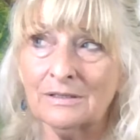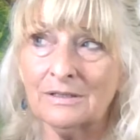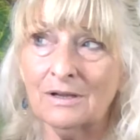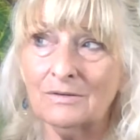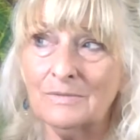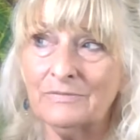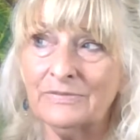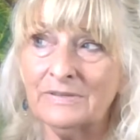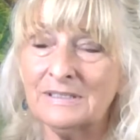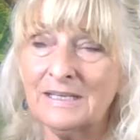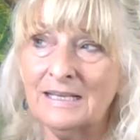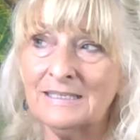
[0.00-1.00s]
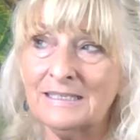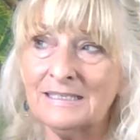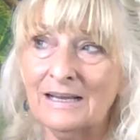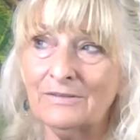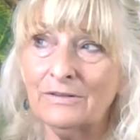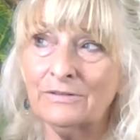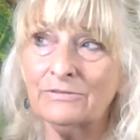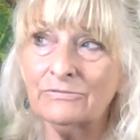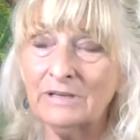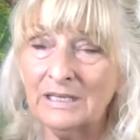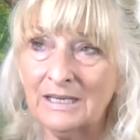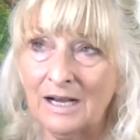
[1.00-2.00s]
can't remember if he's gazing down at
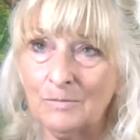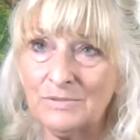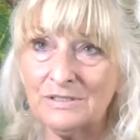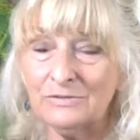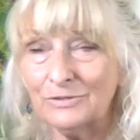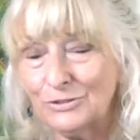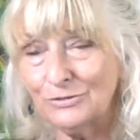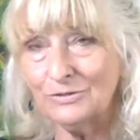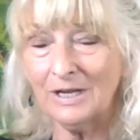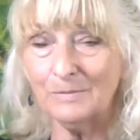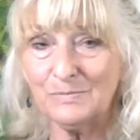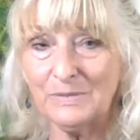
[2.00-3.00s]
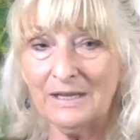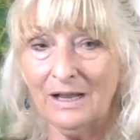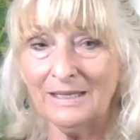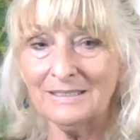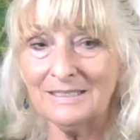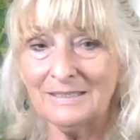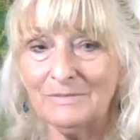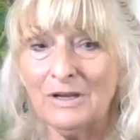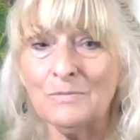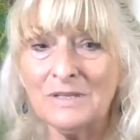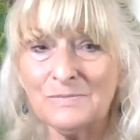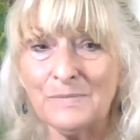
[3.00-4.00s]
3 cups and there are 2 cups behind him. No,
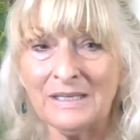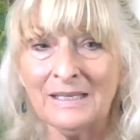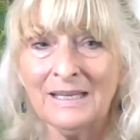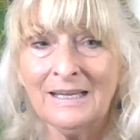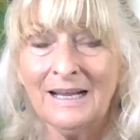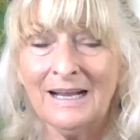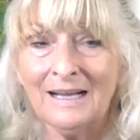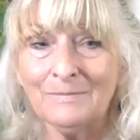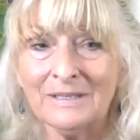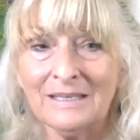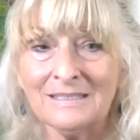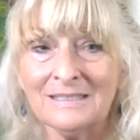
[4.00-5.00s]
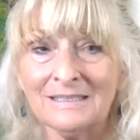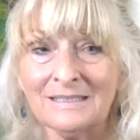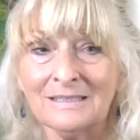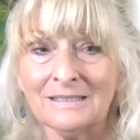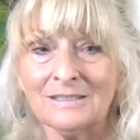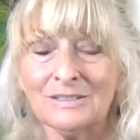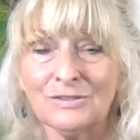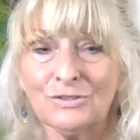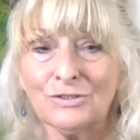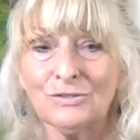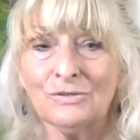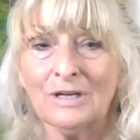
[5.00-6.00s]
it must be gazing at
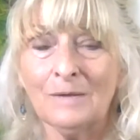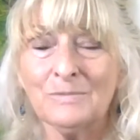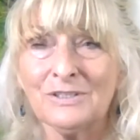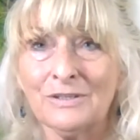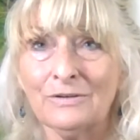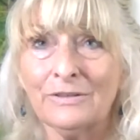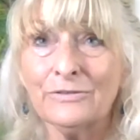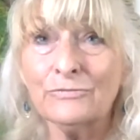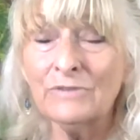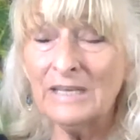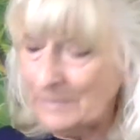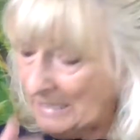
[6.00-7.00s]
2 cups and there are 3